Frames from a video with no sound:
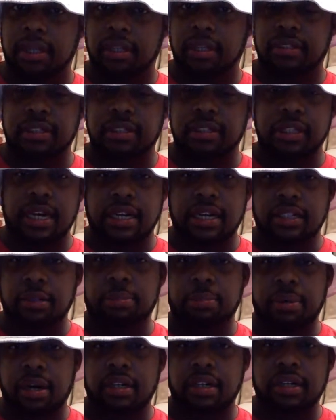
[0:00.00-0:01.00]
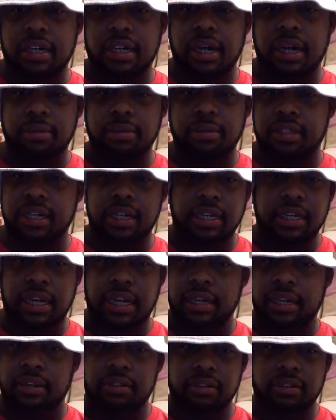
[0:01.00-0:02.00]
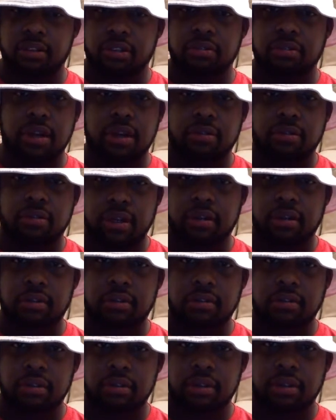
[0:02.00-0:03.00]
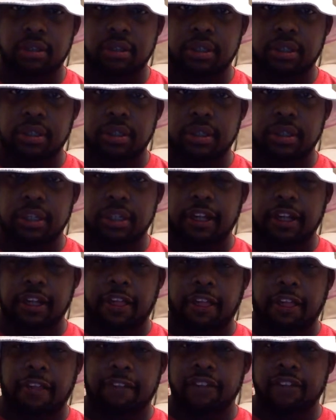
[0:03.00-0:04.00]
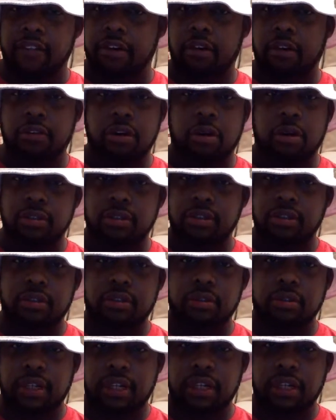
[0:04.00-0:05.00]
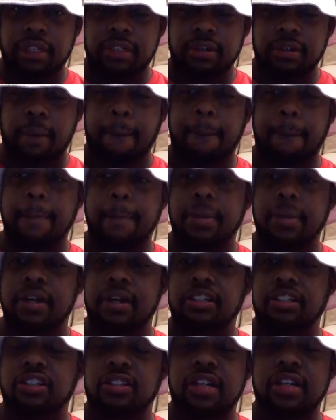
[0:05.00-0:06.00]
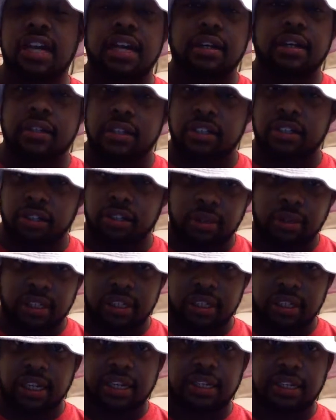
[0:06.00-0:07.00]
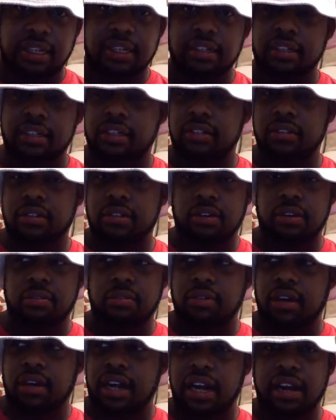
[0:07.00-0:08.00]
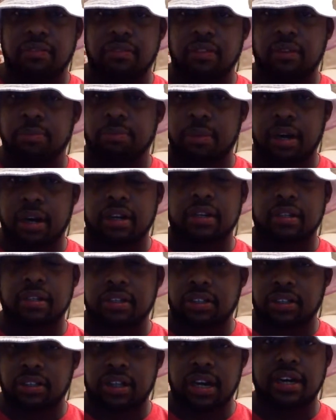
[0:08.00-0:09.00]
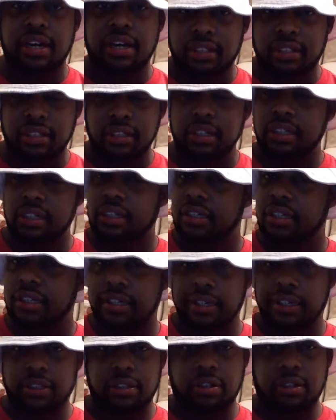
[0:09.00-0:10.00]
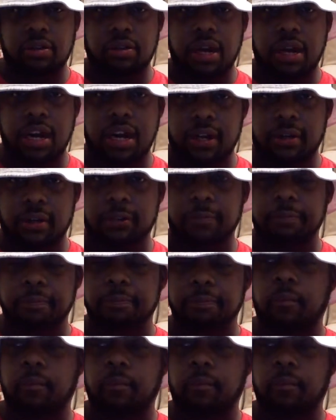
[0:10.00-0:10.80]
Well, see, that's the part that I was saying, like, you don't know. You don't know what you're going to do next because you're not going to do anything next because you don't have a marketing strategy because you don't know how.